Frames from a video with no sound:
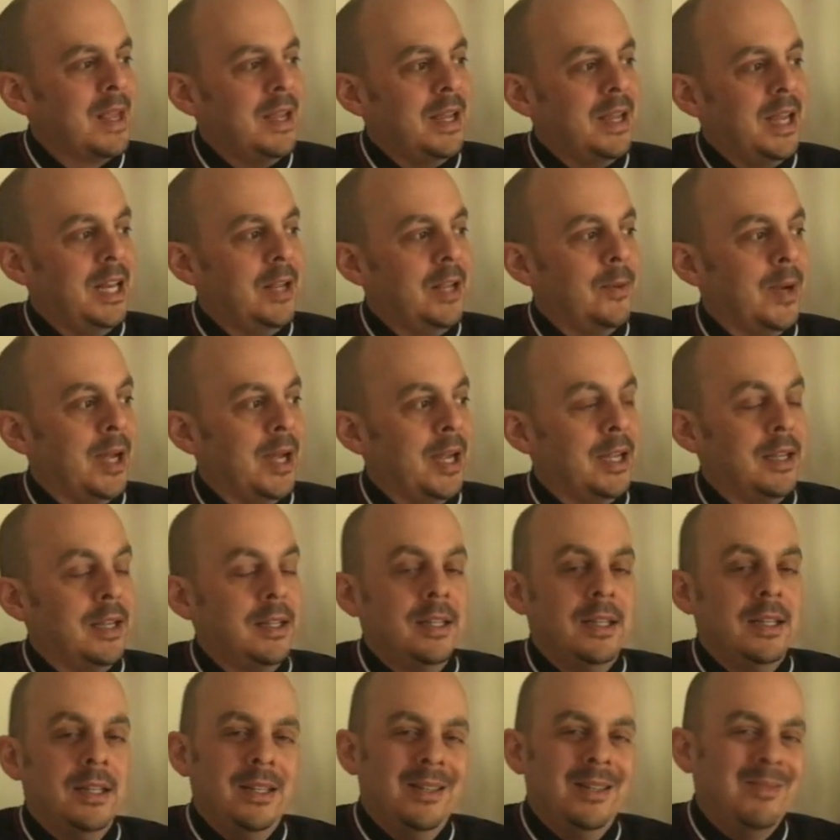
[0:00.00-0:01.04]
Anyway,
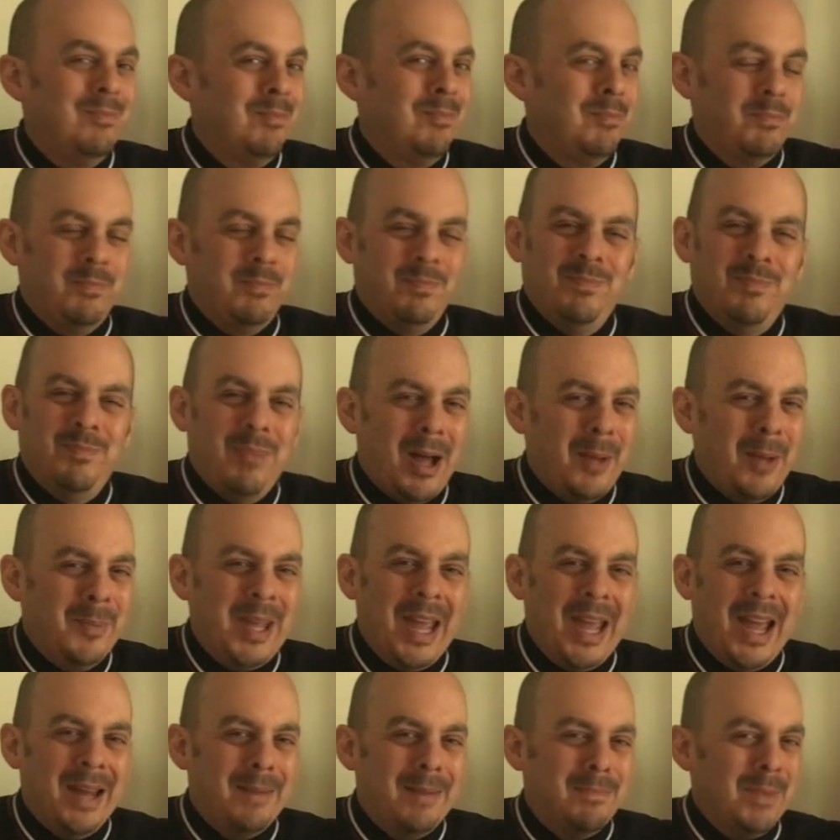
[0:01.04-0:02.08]

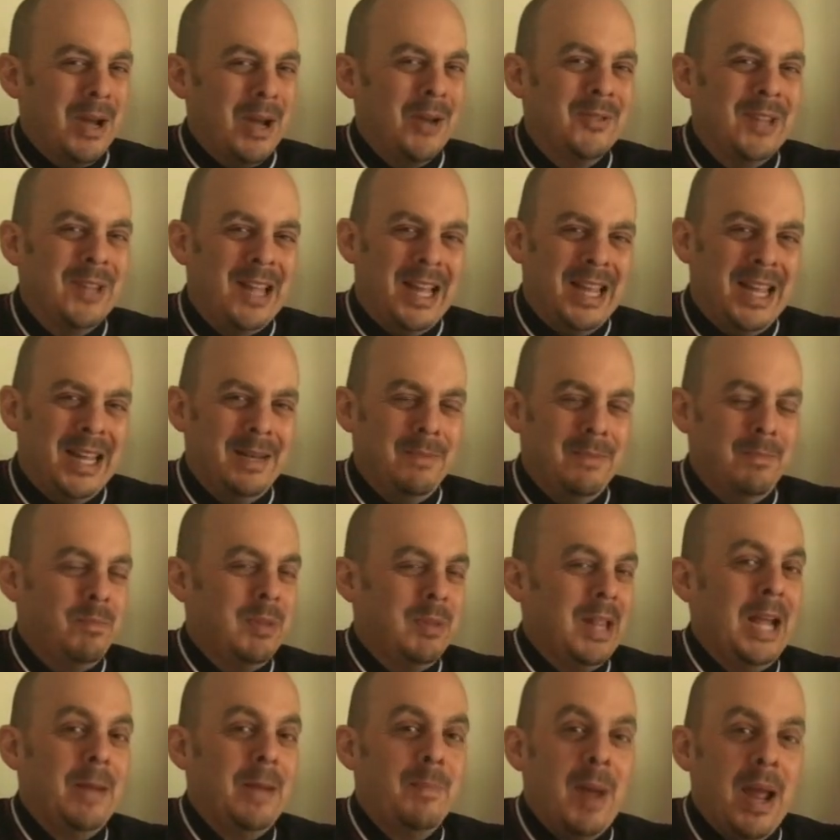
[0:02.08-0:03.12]
bobcat, mountain lion,
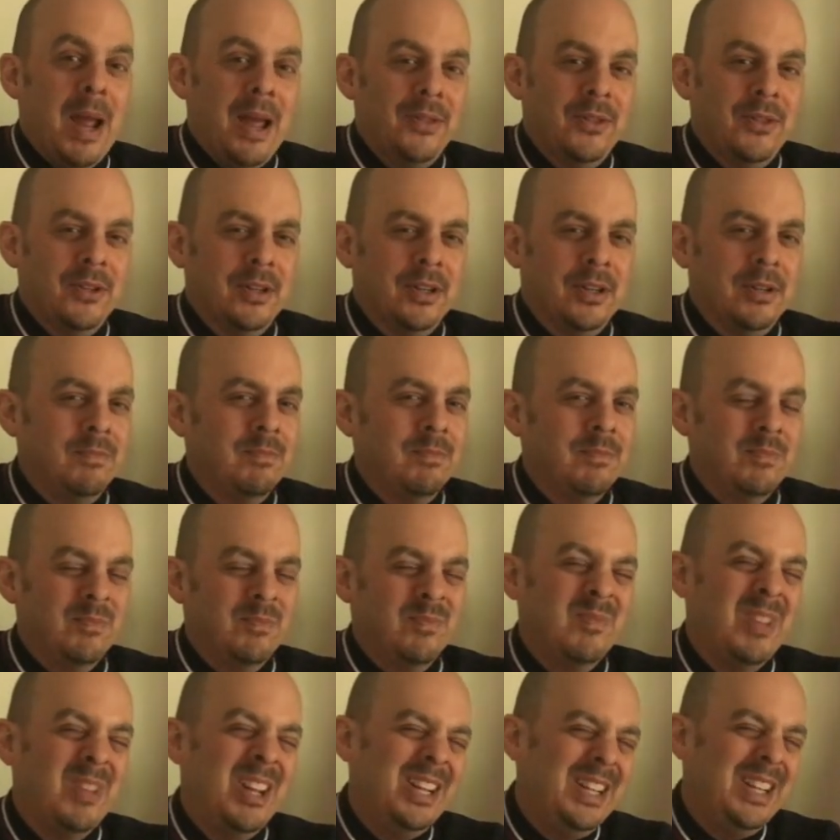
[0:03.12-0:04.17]
black panther,
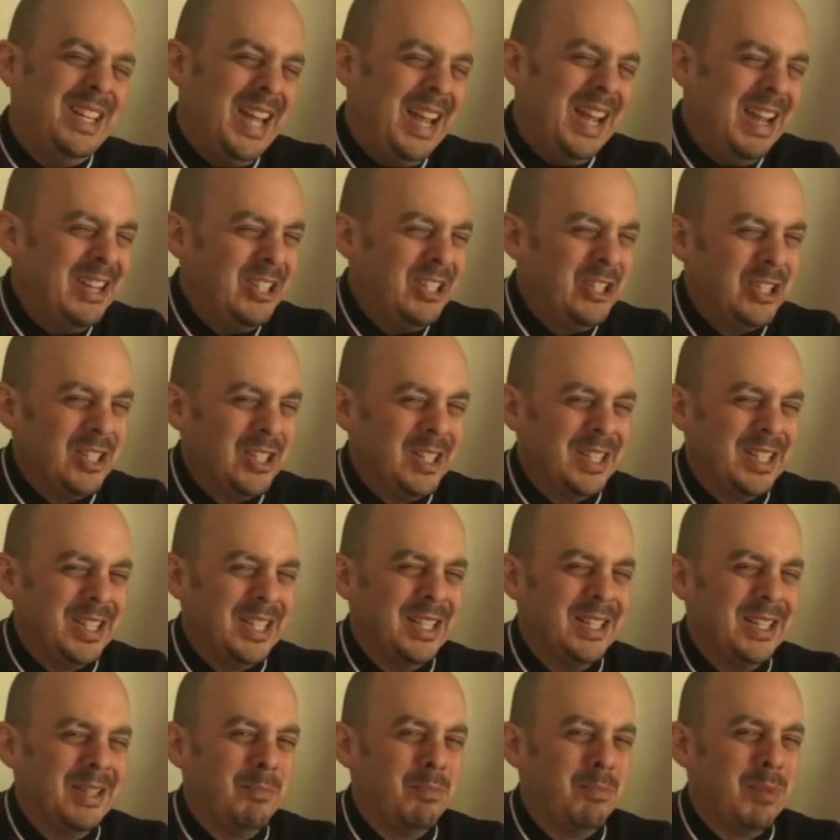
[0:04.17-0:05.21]

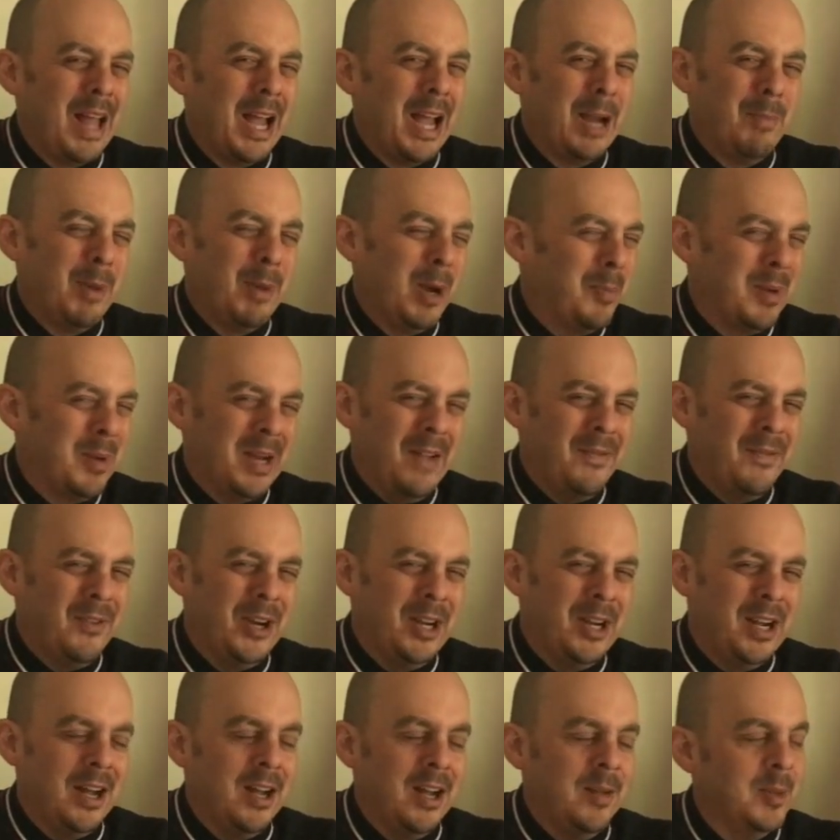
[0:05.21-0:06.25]
occasionally black bear, but not very
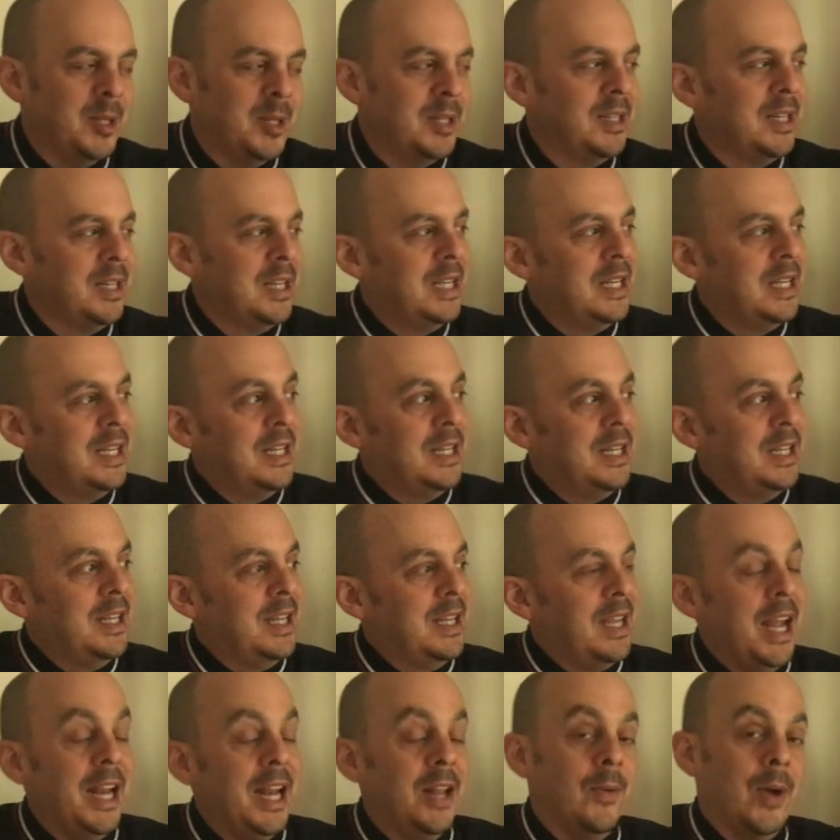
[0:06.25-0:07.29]
common.
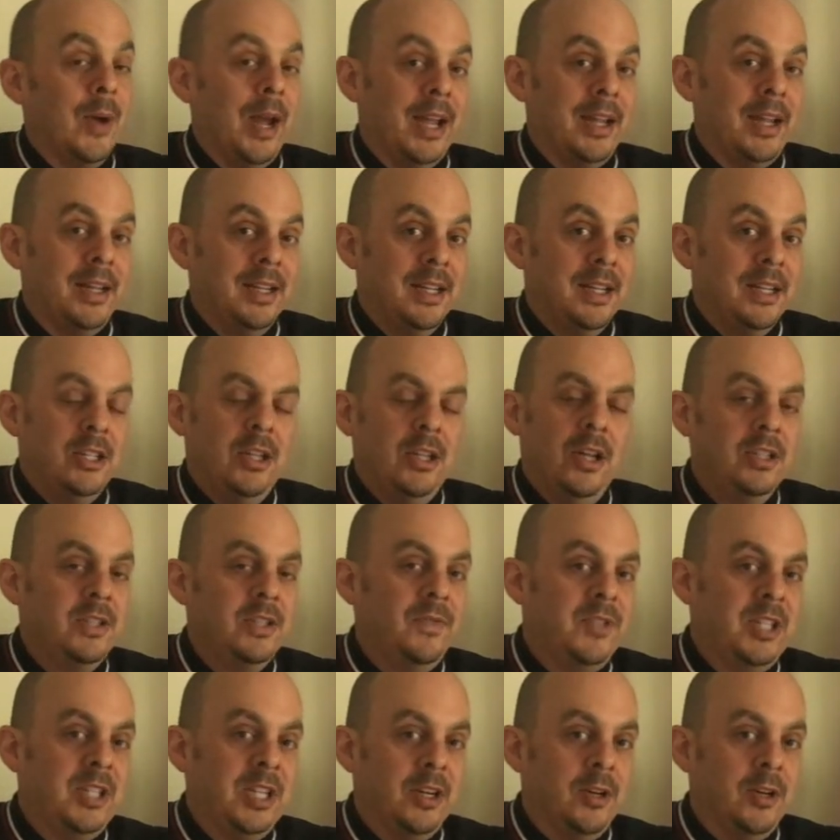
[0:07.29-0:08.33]
Anyway, tons
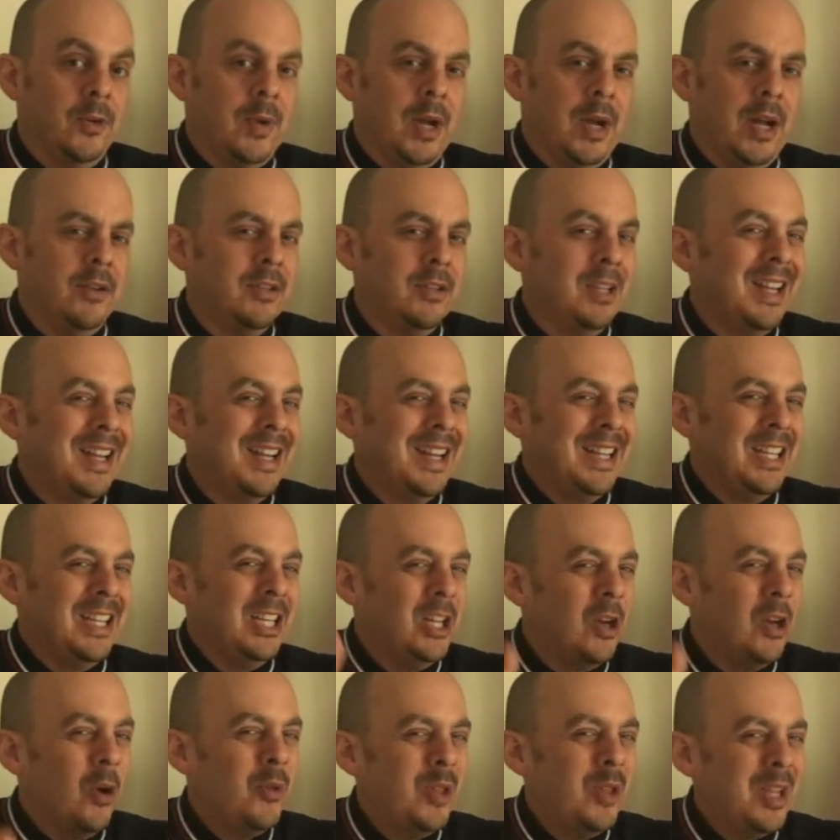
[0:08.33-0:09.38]
of deer around. You
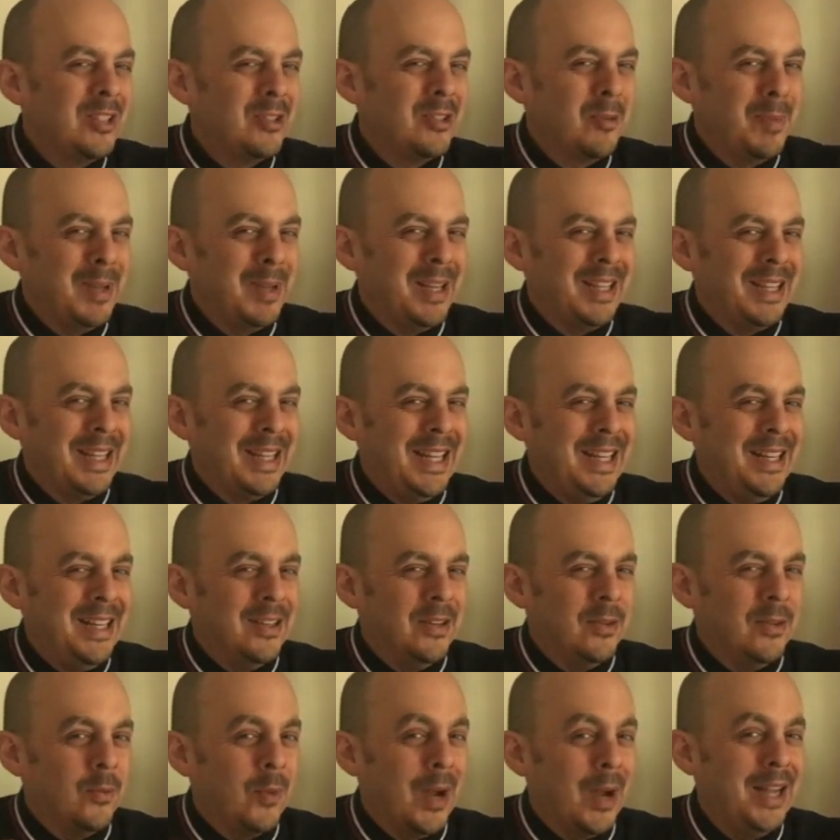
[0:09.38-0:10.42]
know things are being
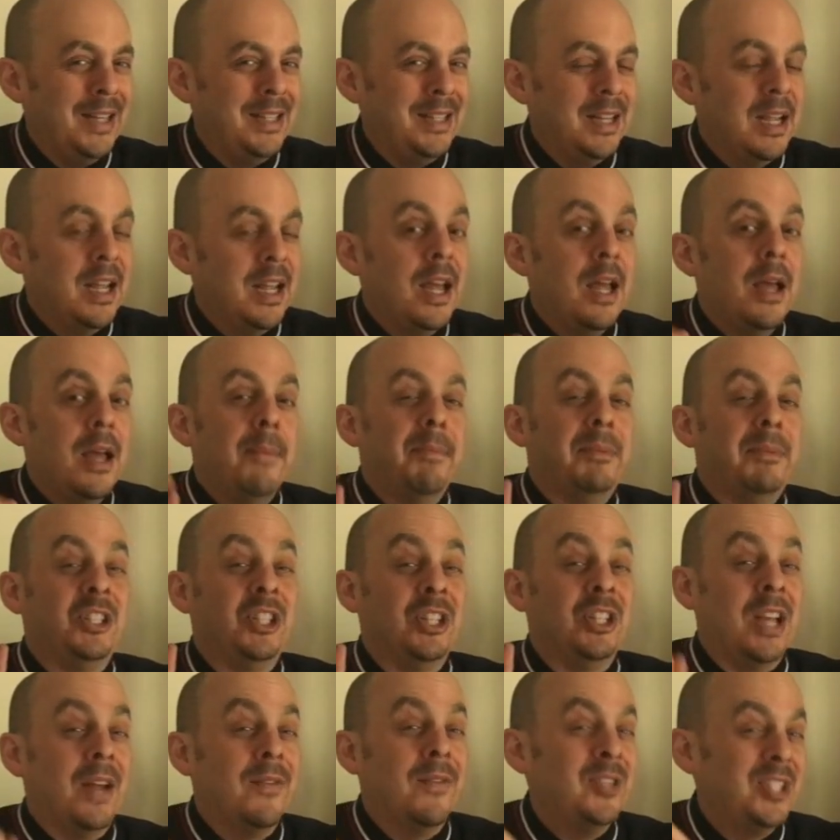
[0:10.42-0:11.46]
eaten, right? But you
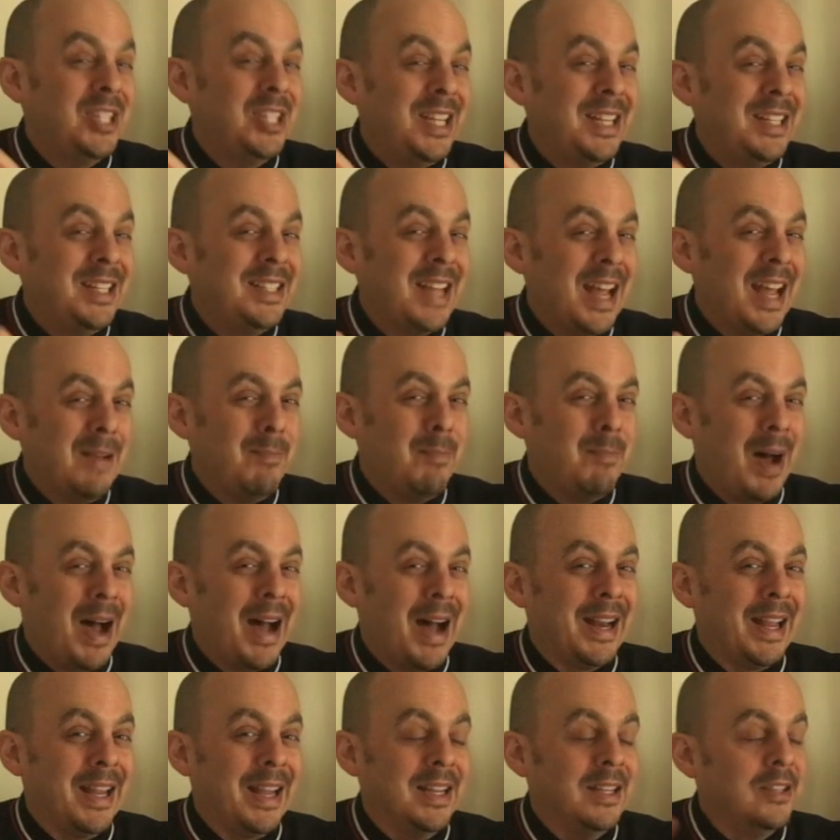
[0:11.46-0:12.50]
never see a dead
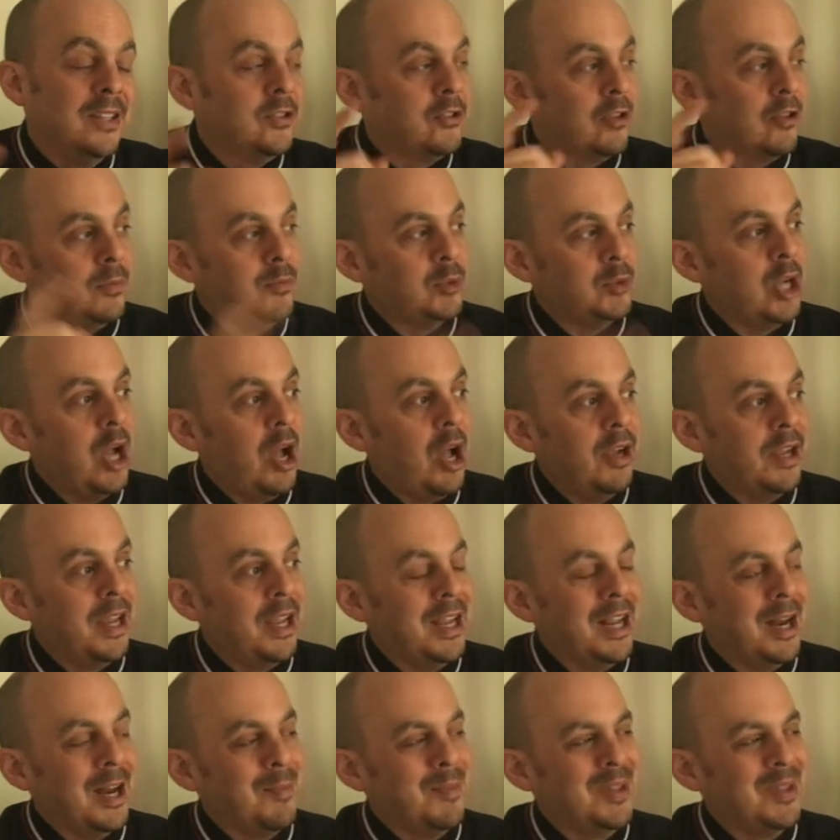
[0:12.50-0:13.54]
body. So I'm
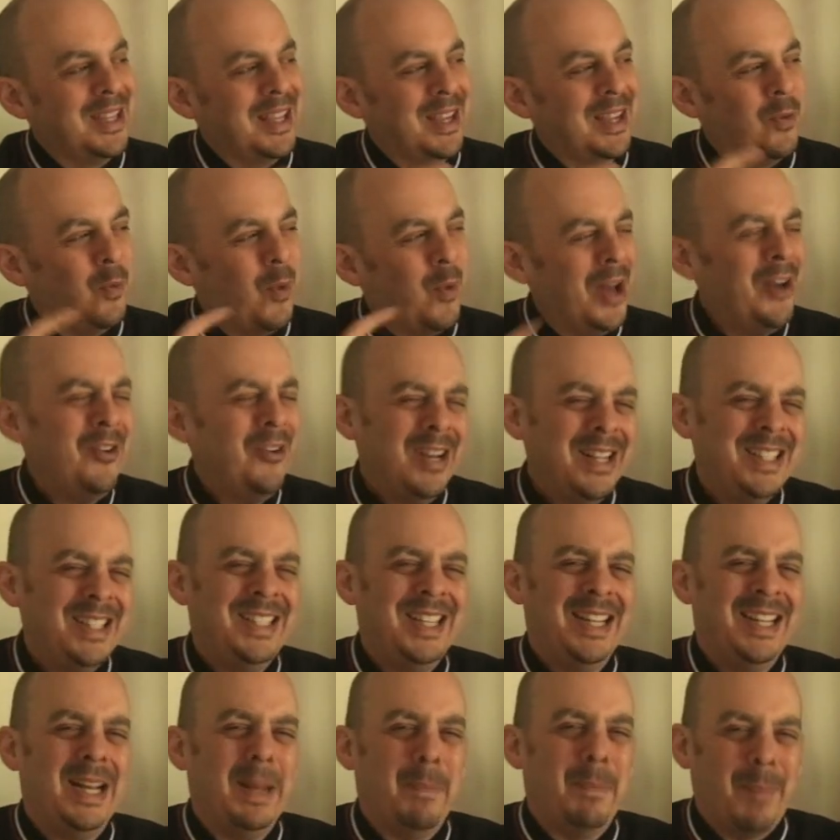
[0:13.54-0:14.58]
jogging and I'm thinking, why don't I
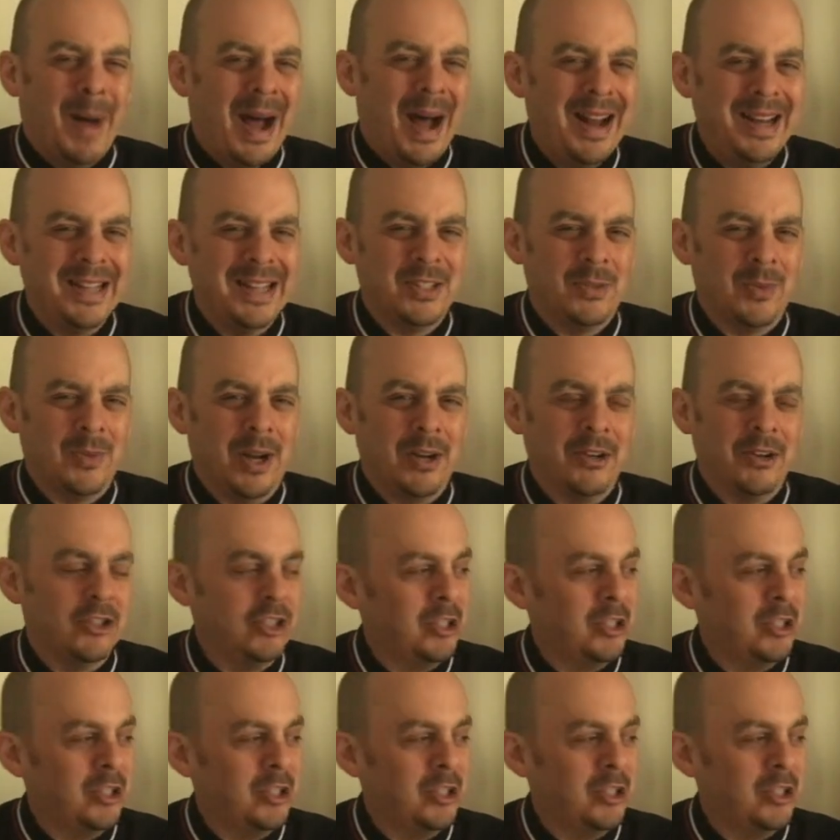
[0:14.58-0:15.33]
see any bodies around here?